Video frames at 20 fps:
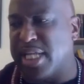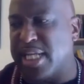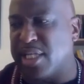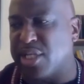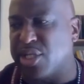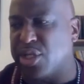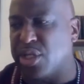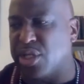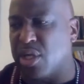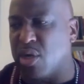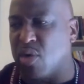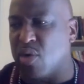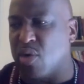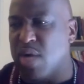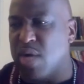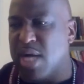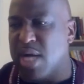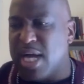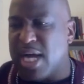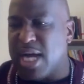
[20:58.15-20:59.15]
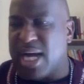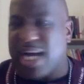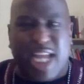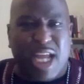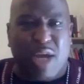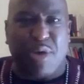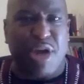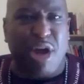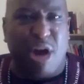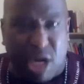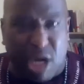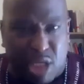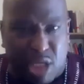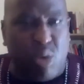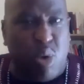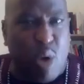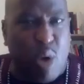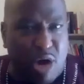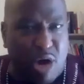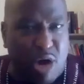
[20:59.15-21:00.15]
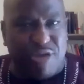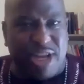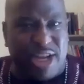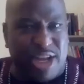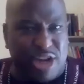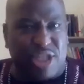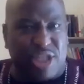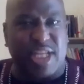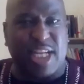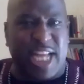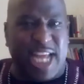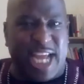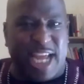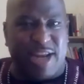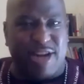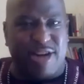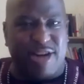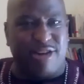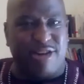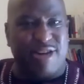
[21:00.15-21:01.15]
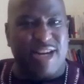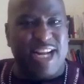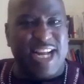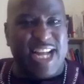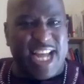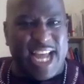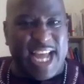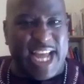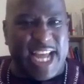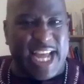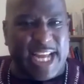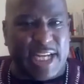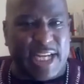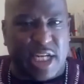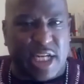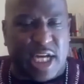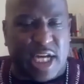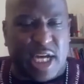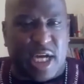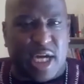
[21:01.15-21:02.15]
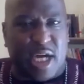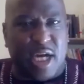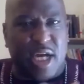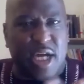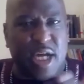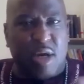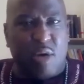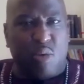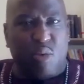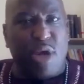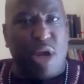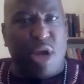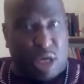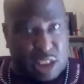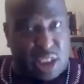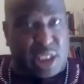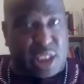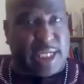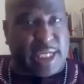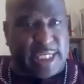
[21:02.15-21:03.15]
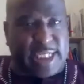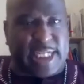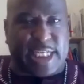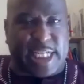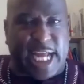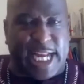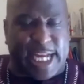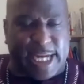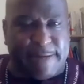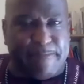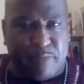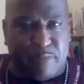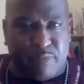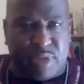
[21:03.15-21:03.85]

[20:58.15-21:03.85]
And so here we are 12 years later, and we are sunsetting.